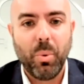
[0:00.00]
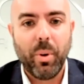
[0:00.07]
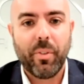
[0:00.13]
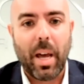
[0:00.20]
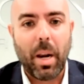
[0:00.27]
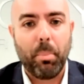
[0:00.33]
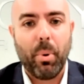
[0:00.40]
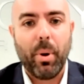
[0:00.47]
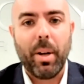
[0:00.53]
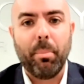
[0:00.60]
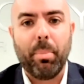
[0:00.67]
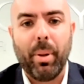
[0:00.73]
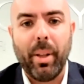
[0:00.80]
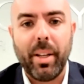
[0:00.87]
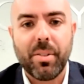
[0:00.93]
We've got to put in
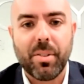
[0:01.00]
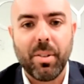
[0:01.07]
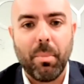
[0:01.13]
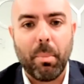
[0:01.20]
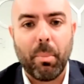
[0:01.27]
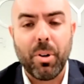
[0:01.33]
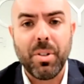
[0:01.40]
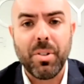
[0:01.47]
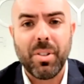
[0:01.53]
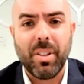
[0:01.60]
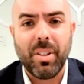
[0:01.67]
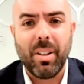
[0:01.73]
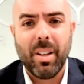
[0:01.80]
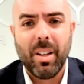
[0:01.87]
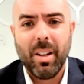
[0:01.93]
place some
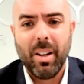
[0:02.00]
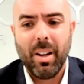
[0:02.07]
emergency